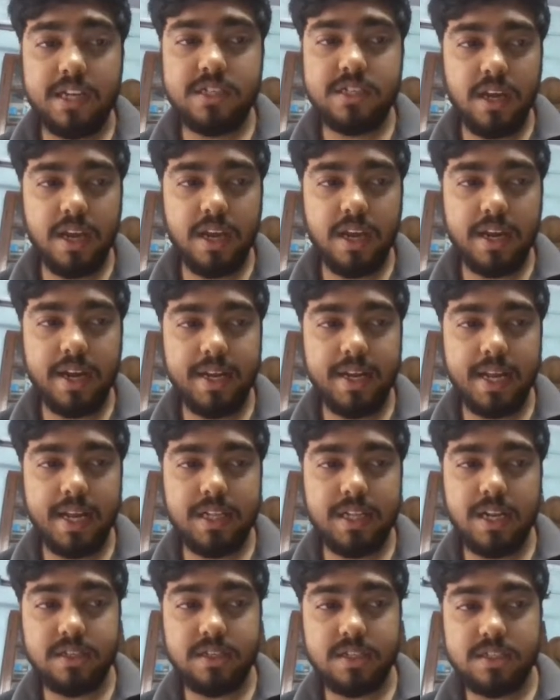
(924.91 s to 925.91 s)
I can take the
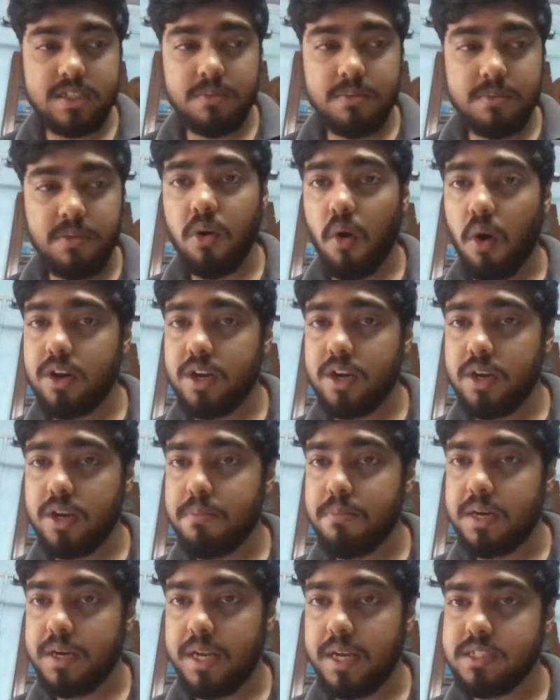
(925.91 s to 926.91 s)
largest number on odd number
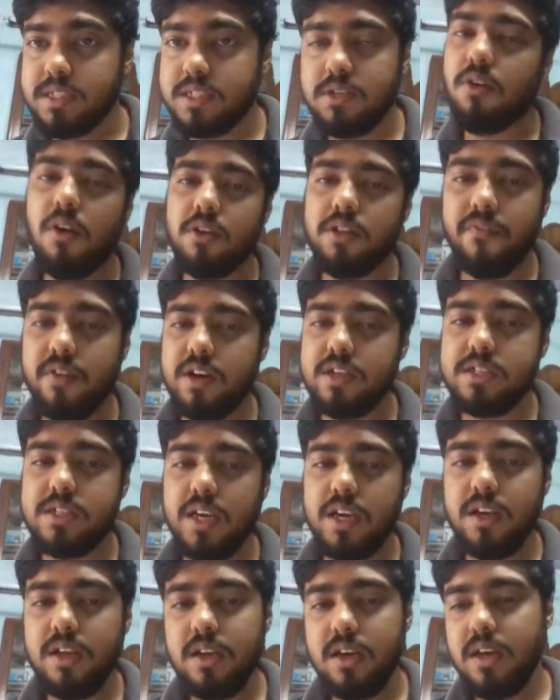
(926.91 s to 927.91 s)
days. So on the first
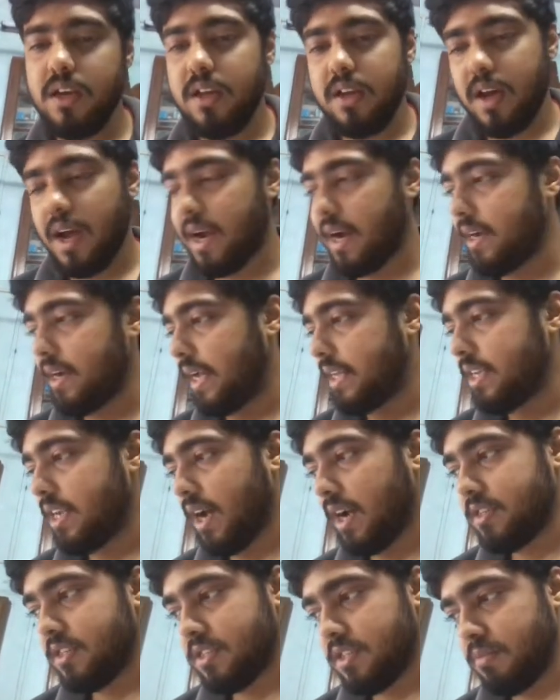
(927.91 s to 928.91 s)
day, I can take the
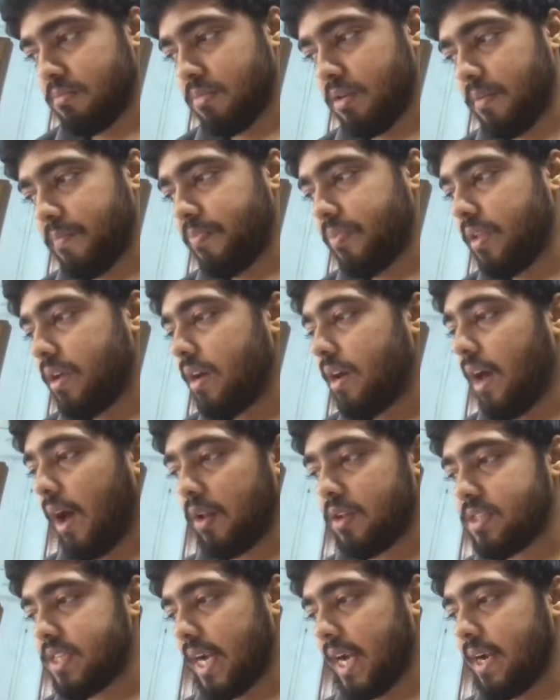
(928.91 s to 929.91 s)
largest number. On
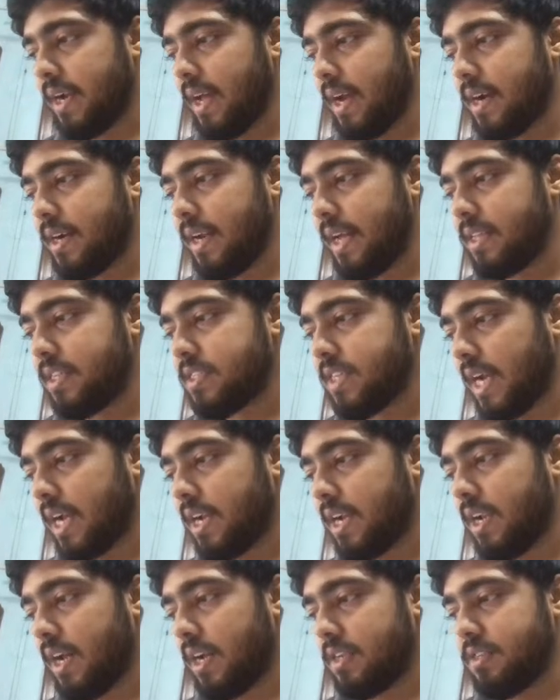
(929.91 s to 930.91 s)
the second day, I can take the second
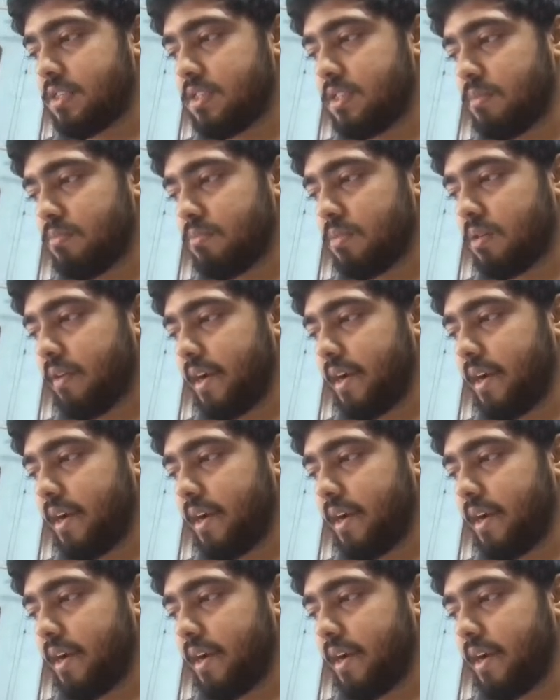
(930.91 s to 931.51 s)
largest number, right?